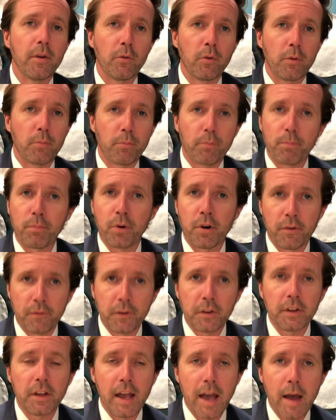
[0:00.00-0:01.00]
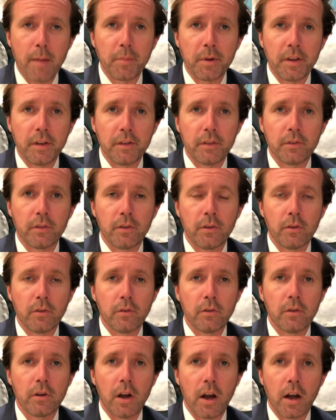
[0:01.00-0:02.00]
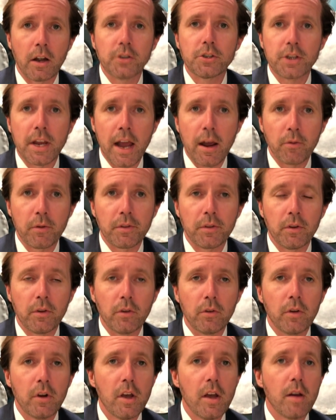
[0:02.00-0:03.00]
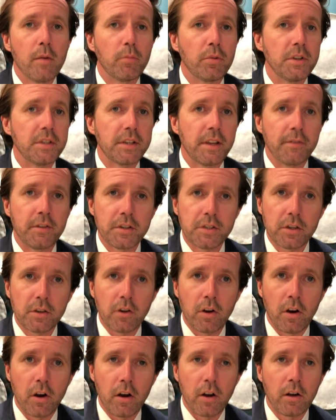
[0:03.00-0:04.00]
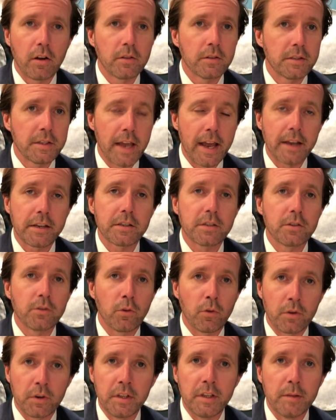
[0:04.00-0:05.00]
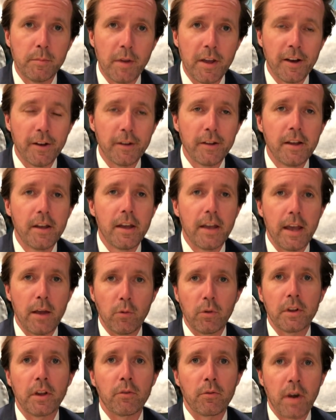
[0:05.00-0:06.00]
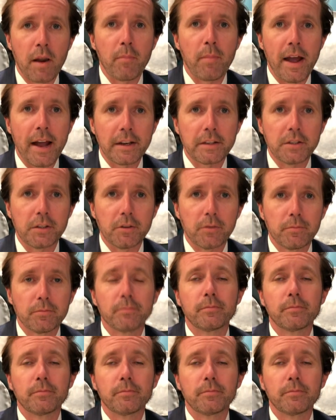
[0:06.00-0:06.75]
We're perfectly happy to chat with you. Please give us a call, text, or email, and we'll get right back to you.